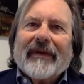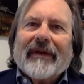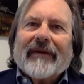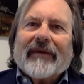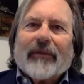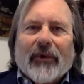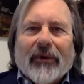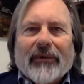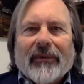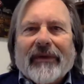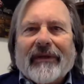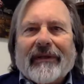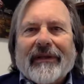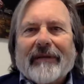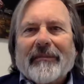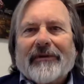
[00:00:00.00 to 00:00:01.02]
The Rotary
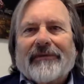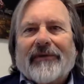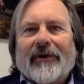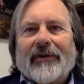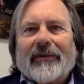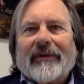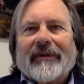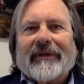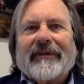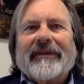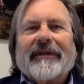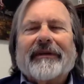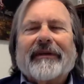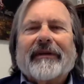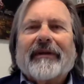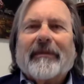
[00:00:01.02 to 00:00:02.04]
Club of Oakland
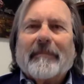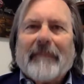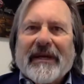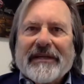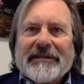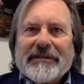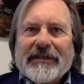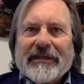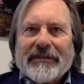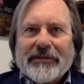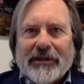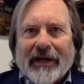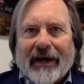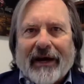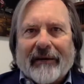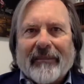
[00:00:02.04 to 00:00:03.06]
did an amazing
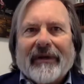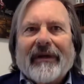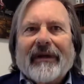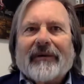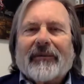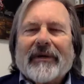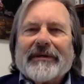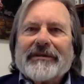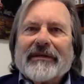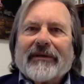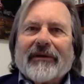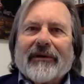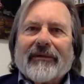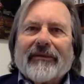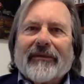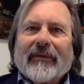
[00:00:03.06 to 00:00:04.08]
job, raising
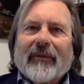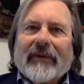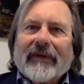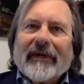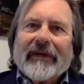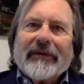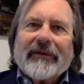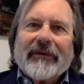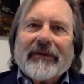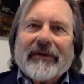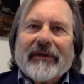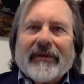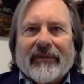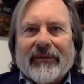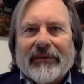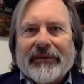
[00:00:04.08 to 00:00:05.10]
over
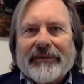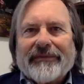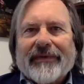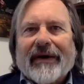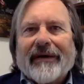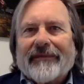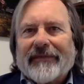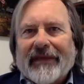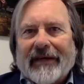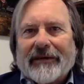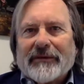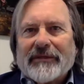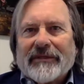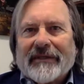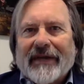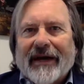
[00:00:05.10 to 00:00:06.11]

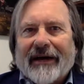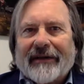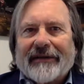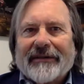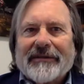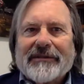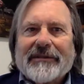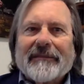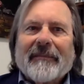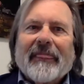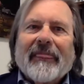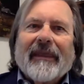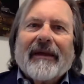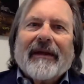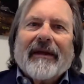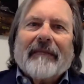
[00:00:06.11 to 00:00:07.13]

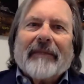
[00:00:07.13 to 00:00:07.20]
$135,000.